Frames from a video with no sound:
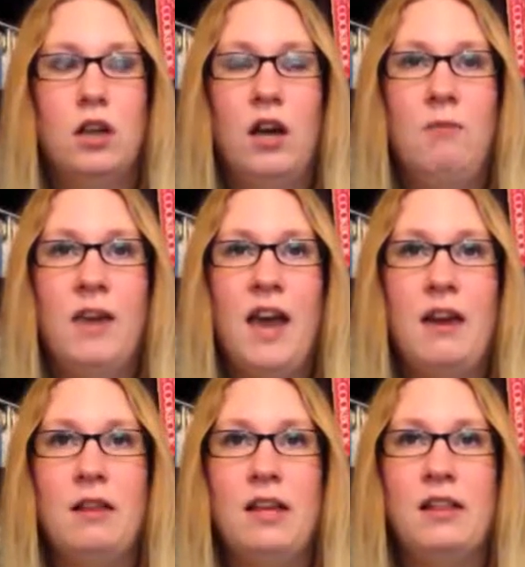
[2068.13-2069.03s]
And we
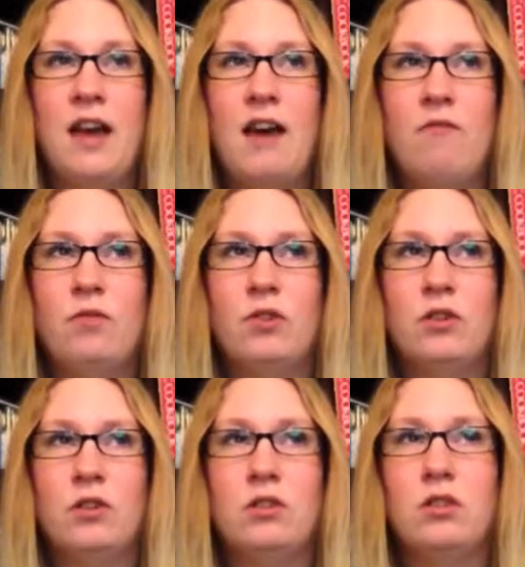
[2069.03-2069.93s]
had it like that
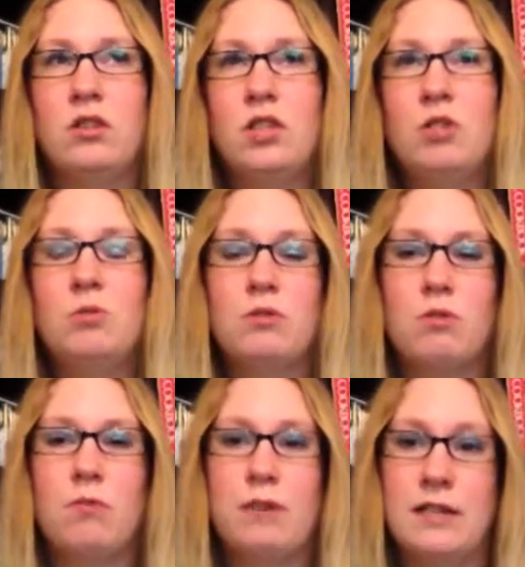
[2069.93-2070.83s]
for 2 or
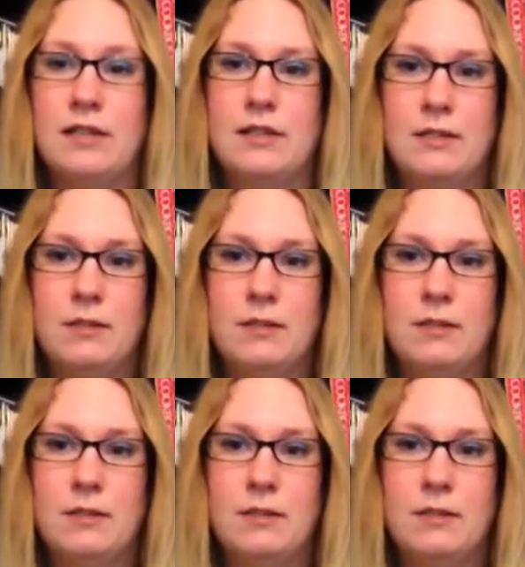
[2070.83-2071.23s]
3 weeks.